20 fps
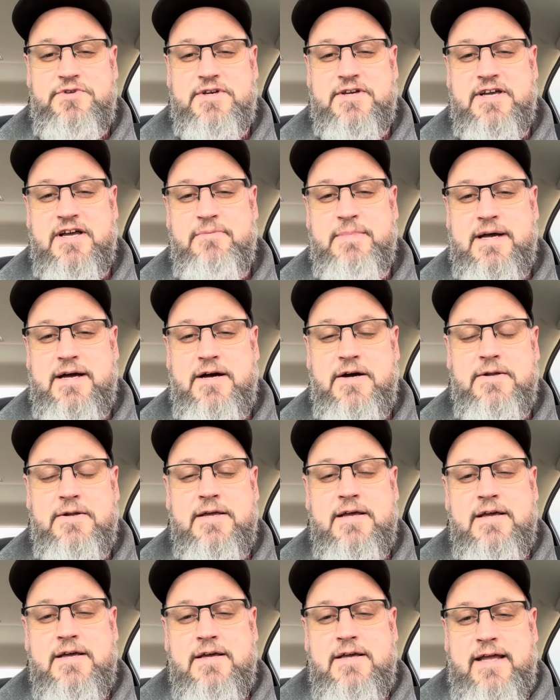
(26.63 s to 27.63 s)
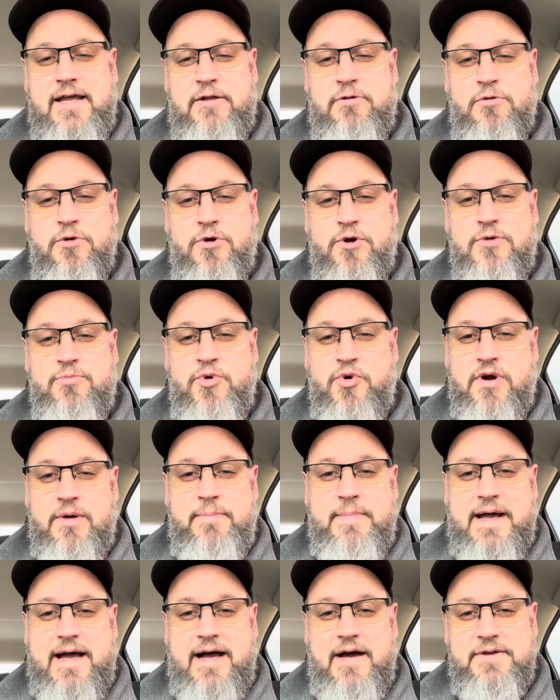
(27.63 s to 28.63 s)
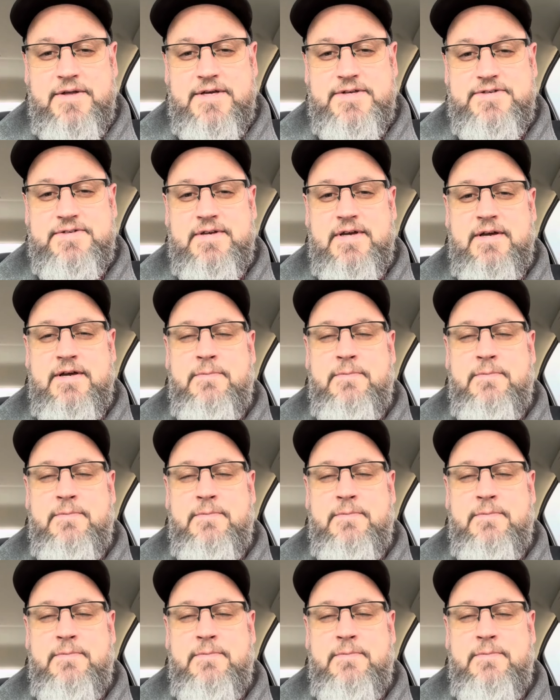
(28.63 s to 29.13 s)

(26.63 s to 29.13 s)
come out and learn more about us.